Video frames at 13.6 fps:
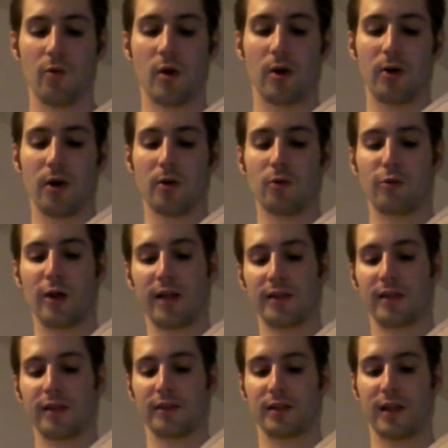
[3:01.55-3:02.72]
were no
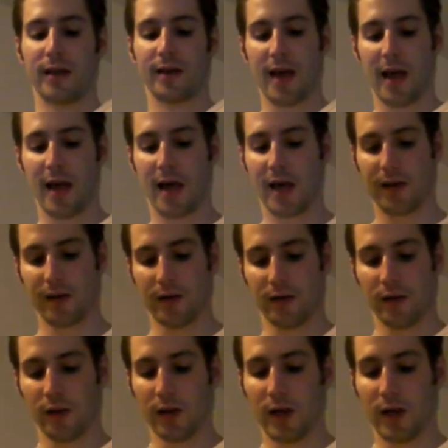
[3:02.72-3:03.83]
relatives at hand,